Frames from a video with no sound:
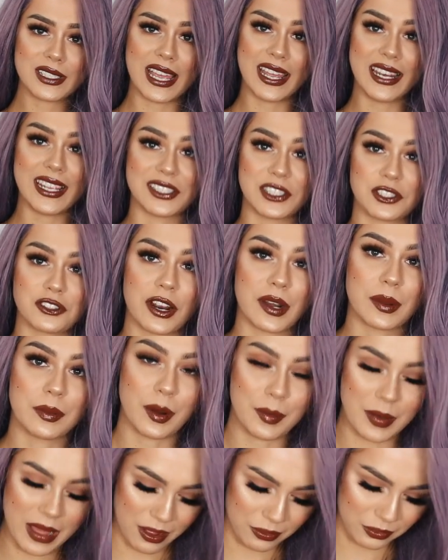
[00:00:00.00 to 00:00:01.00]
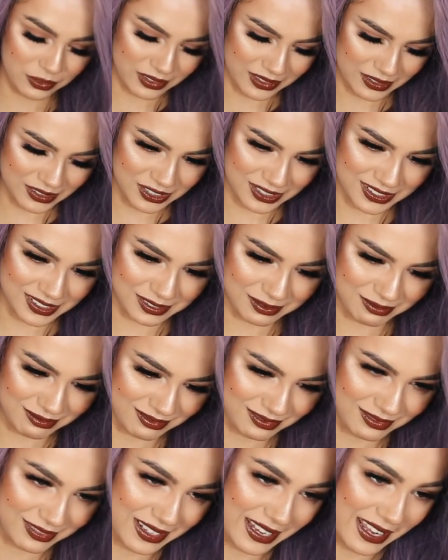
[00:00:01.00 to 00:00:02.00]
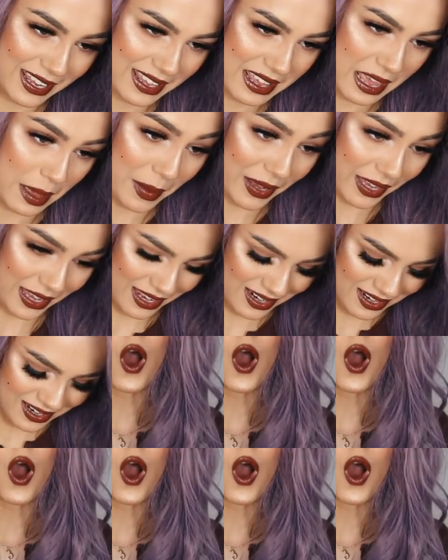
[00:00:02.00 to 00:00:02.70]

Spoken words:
titties are trying to pop out. Let's just get back in.